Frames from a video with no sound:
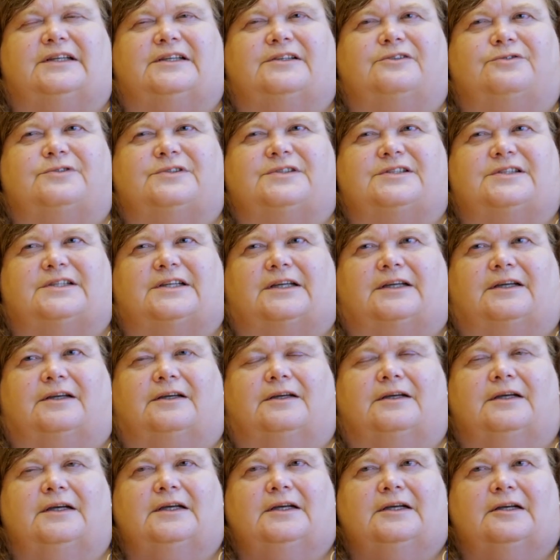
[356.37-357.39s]

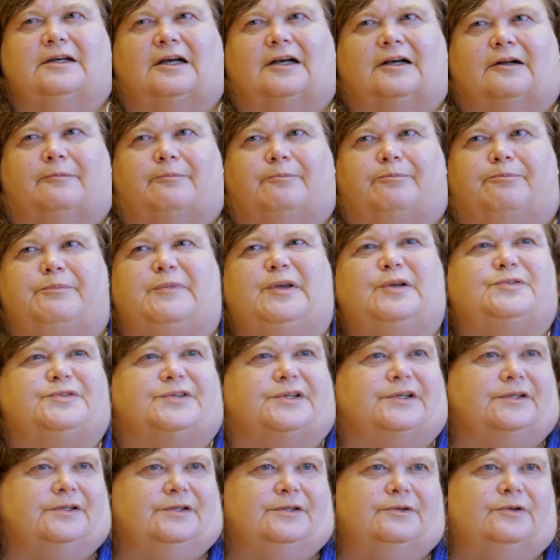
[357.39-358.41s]
interesting
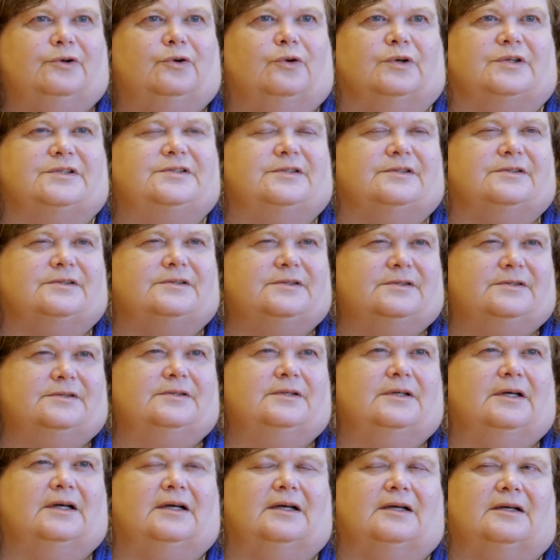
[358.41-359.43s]
music courses,